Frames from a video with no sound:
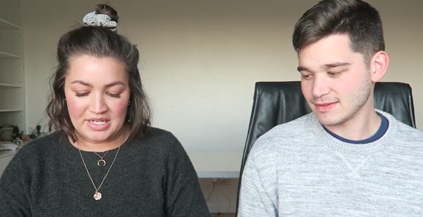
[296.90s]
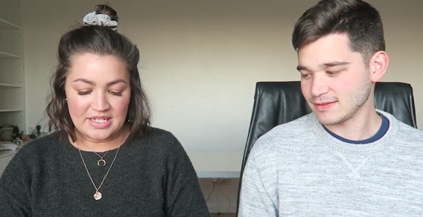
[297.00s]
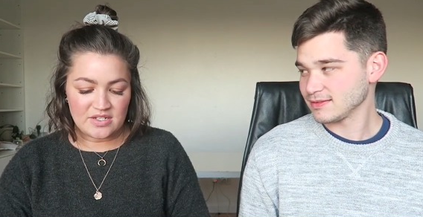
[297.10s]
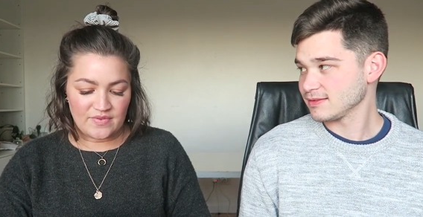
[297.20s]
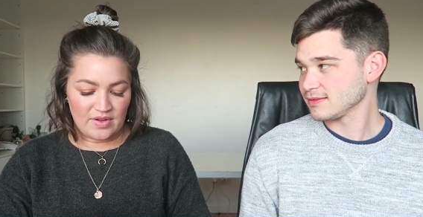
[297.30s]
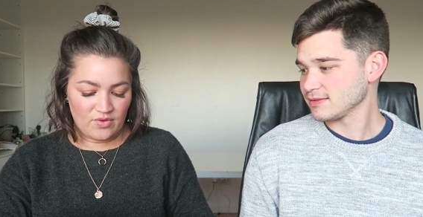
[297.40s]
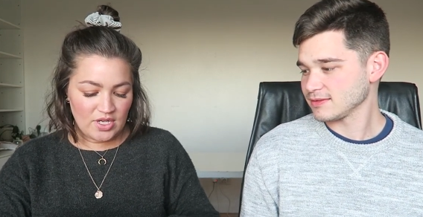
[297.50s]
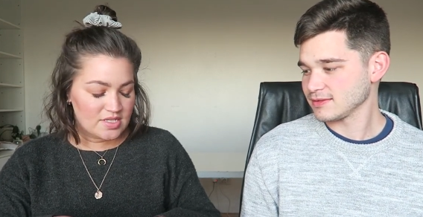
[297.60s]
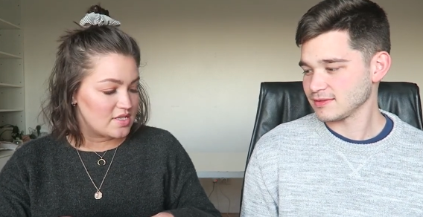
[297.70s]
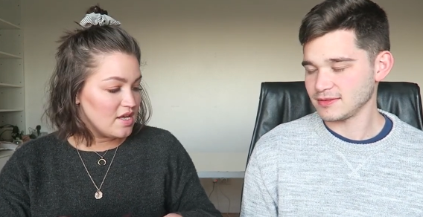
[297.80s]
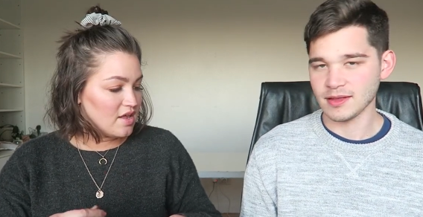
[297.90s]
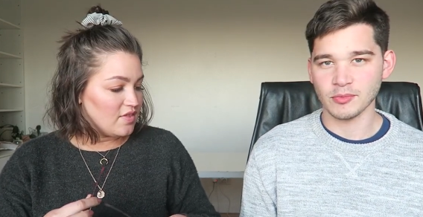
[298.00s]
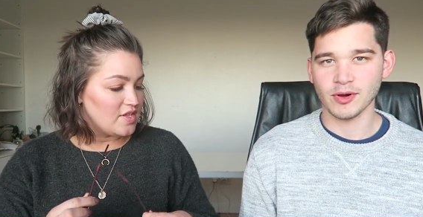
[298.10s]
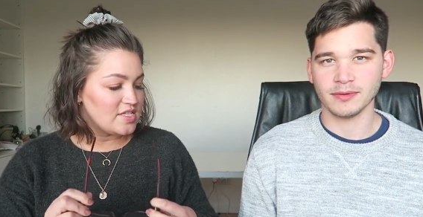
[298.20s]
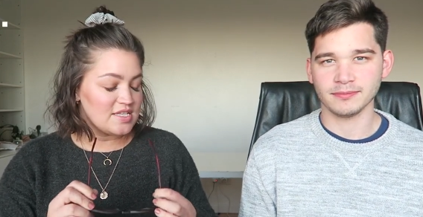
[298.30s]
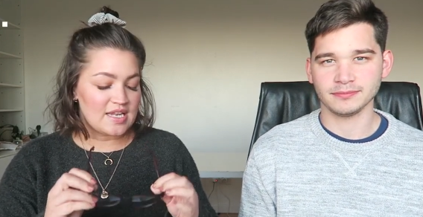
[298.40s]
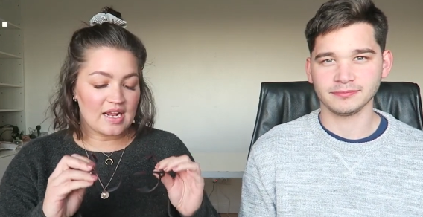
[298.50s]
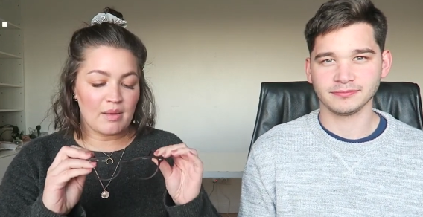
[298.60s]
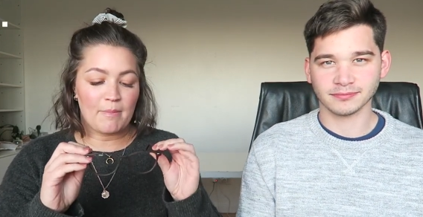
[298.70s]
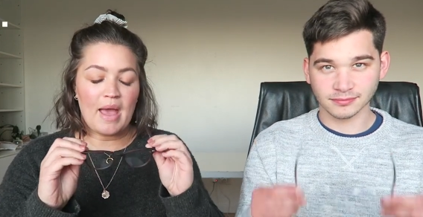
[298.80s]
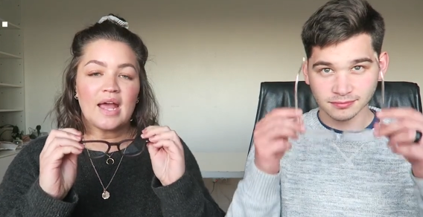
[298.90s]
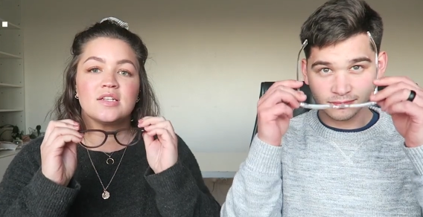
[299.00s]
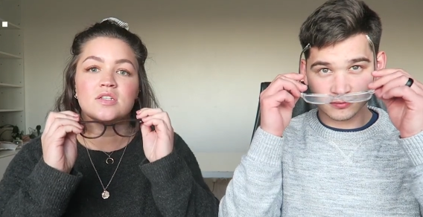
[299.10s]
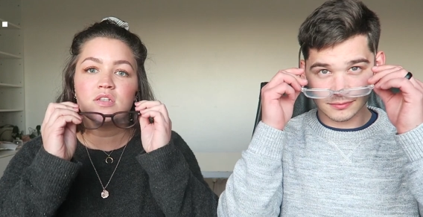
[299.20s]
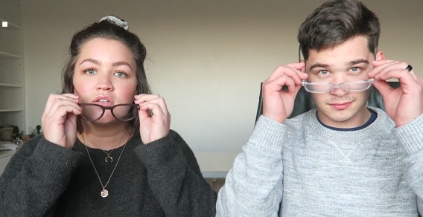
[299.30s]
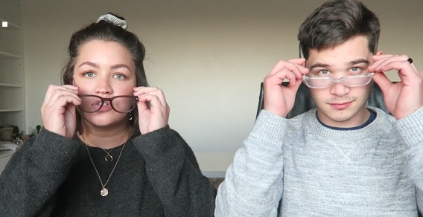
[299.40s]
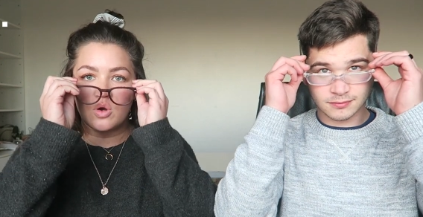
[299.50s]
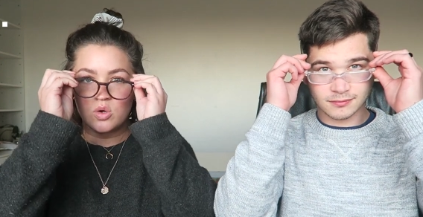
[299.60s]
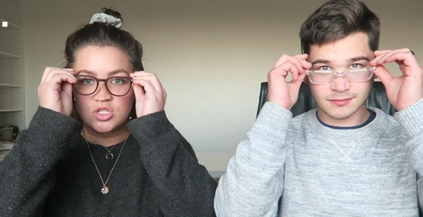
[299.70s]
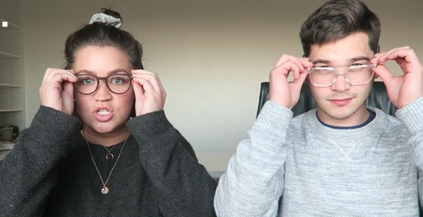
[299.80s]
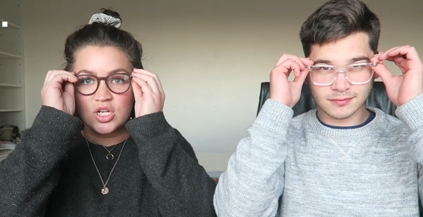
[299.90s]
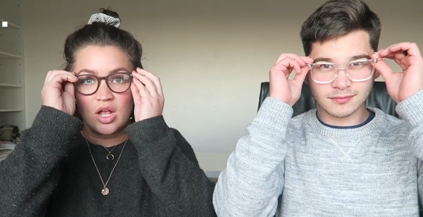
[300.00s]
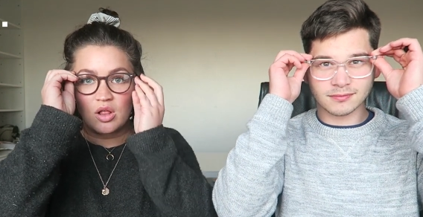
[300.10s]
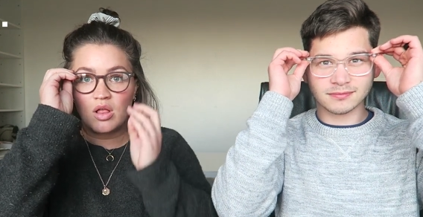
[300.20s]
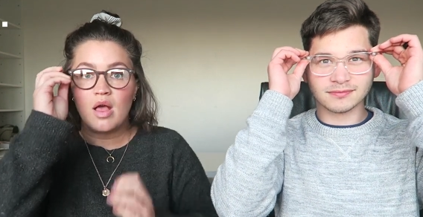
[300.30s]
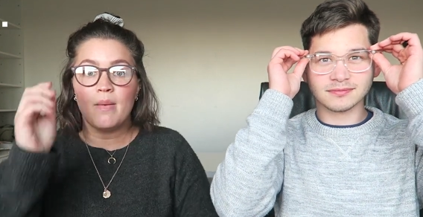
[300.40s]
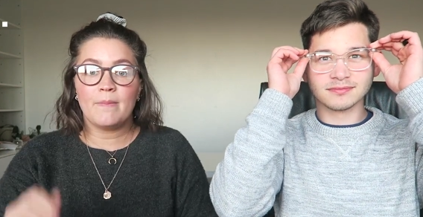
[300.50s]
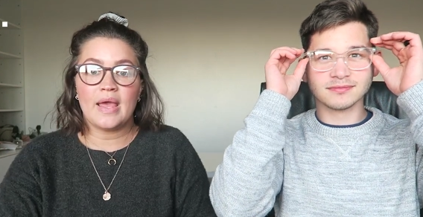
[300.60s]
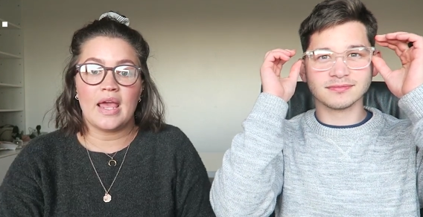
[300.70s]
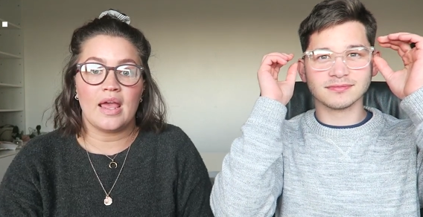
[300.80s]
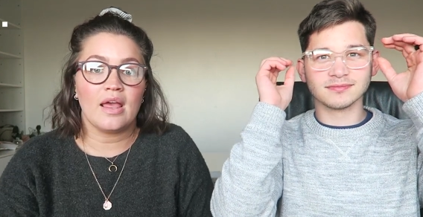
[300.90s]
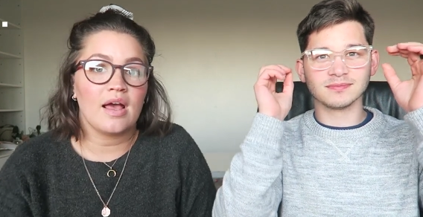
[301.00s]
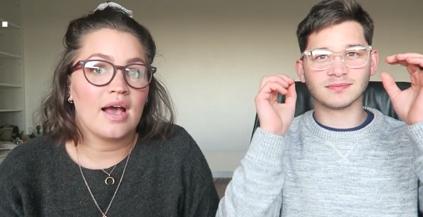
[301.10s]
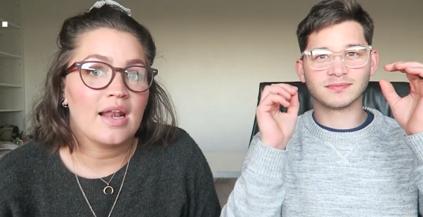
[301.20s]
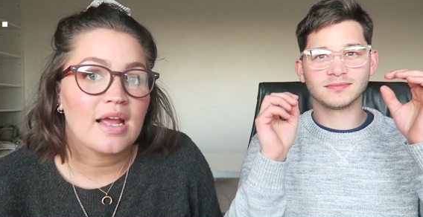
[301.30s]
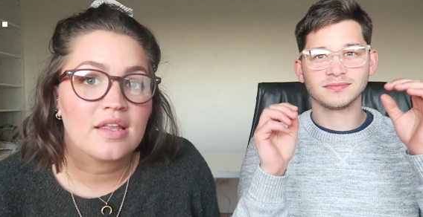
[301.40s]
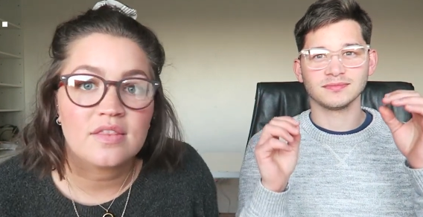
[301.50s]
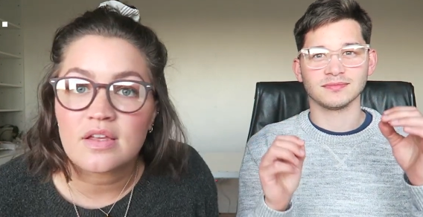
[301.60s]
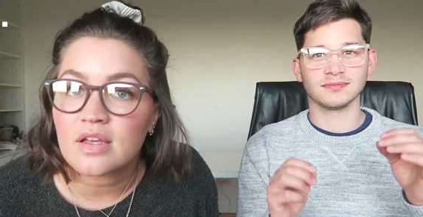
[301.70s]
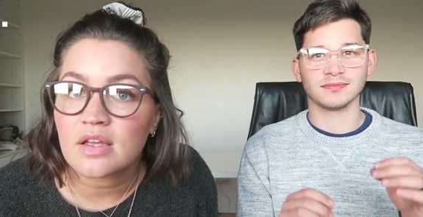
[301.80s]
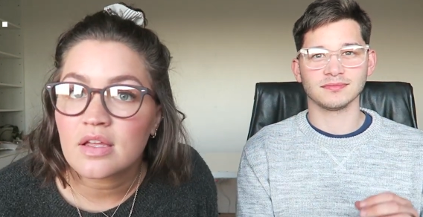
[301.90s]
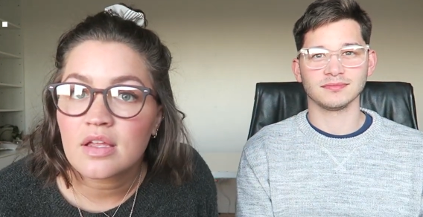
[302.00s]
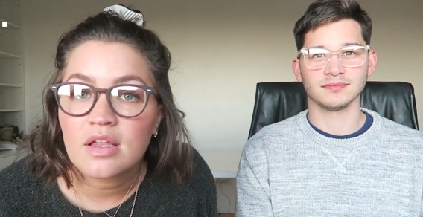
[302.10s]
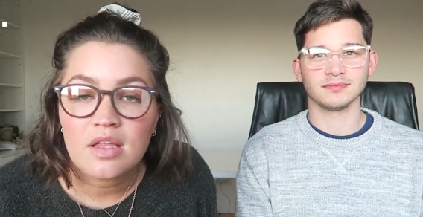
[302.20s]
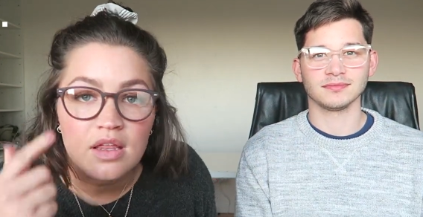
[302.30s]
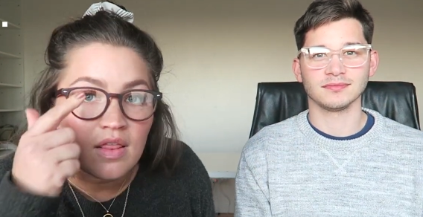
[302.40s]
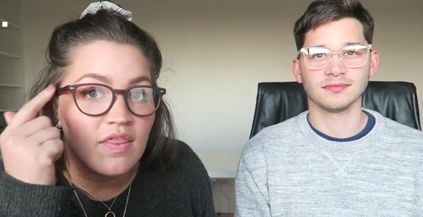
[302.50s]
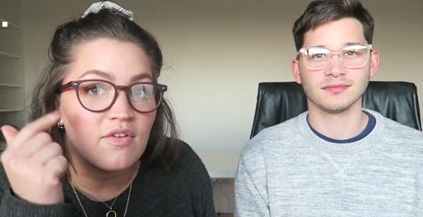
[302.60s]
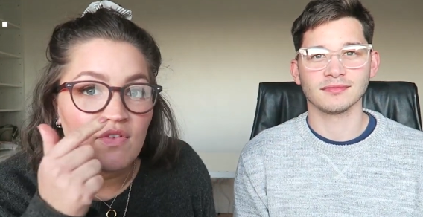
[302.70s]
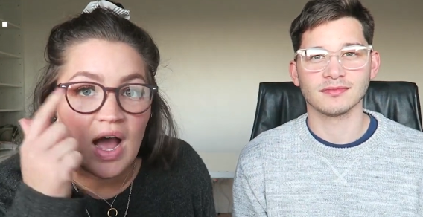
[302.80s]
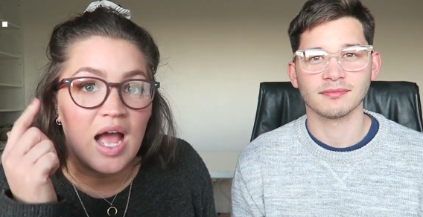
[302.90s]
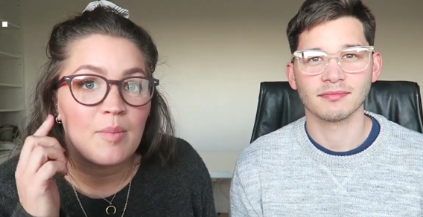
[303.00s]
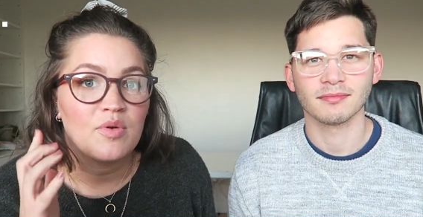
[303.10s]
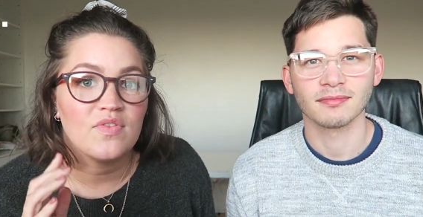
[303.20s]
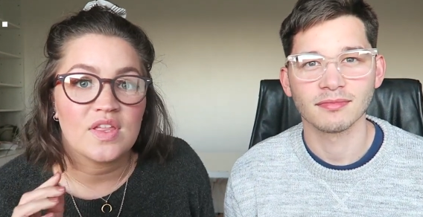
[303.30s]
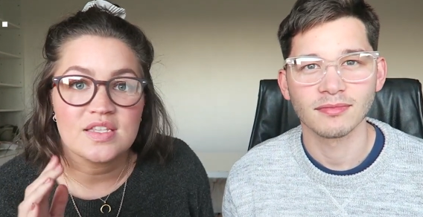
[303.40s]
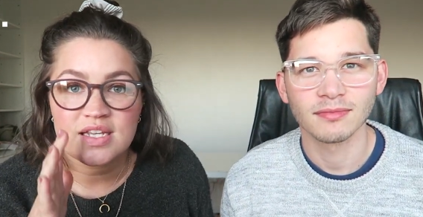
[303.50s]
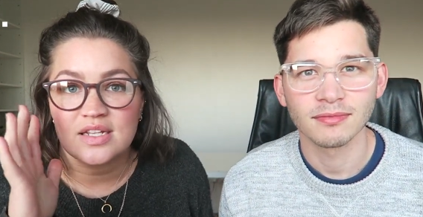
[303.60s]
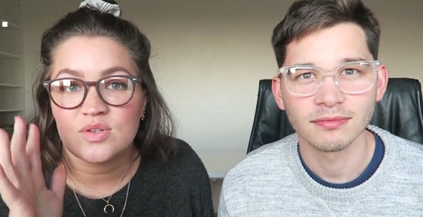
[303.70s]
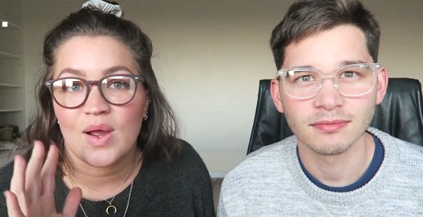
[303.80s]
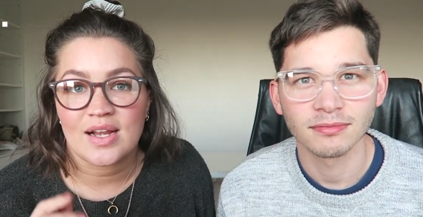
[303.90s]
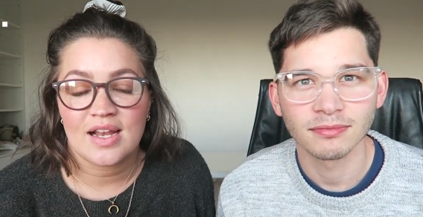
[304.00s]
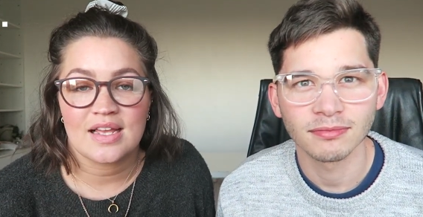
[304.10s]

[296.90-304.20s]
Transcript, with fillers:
Speaker 1: least favorite. Number this one. is like a matte tortoiseshell pear. I like the the vibe of these. Like it's quite